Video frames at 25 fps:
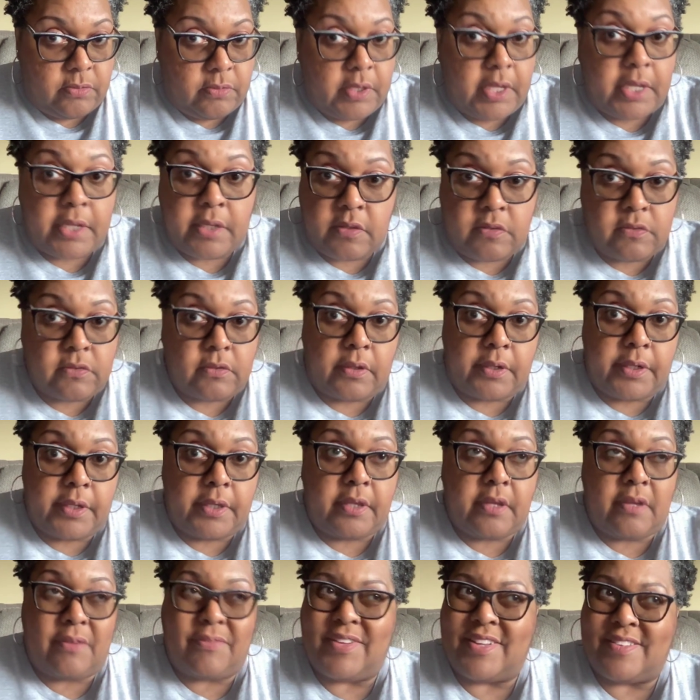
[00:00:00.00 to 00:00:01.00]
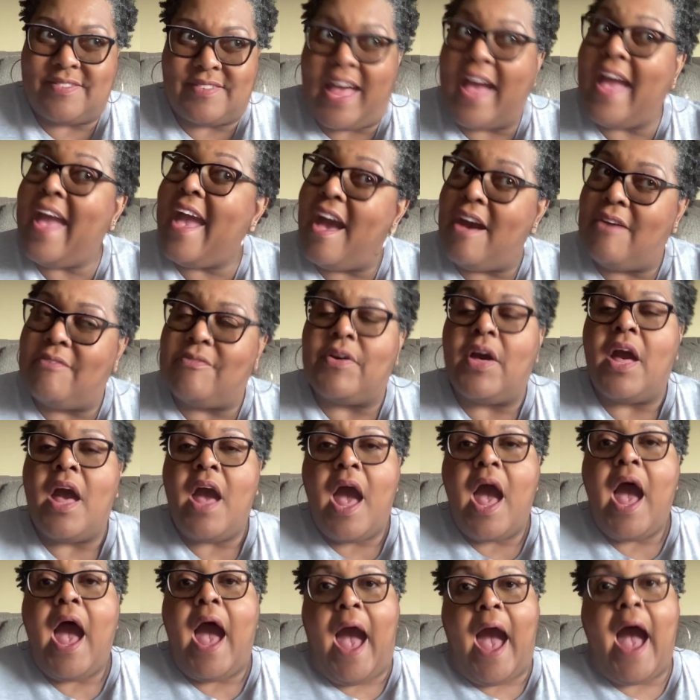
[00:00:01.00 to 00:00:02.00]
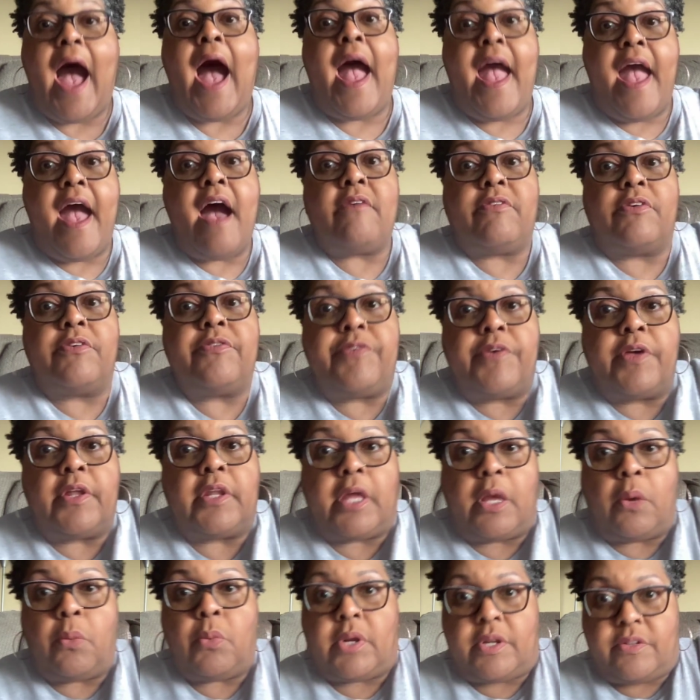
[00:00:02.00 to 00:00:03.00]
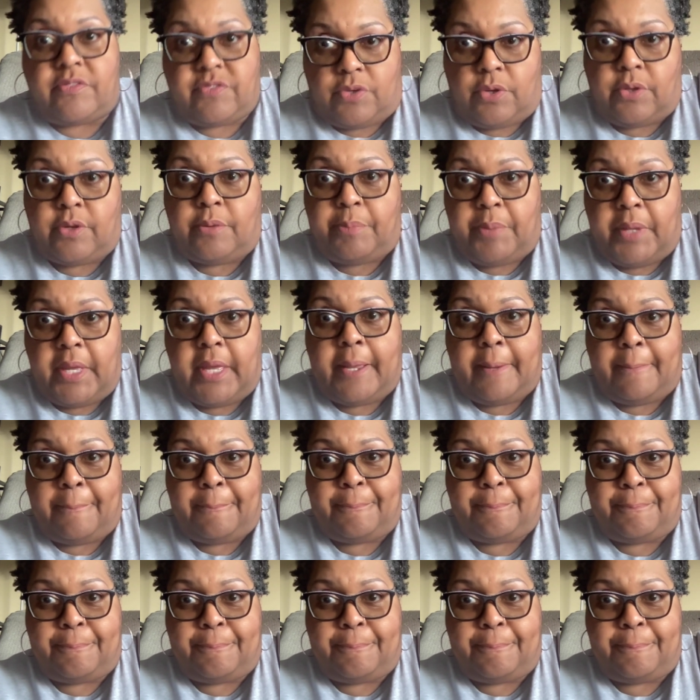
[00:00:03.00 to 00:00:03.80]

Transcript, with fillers: that he's going to give because I have, I have a feeling what it's going to be,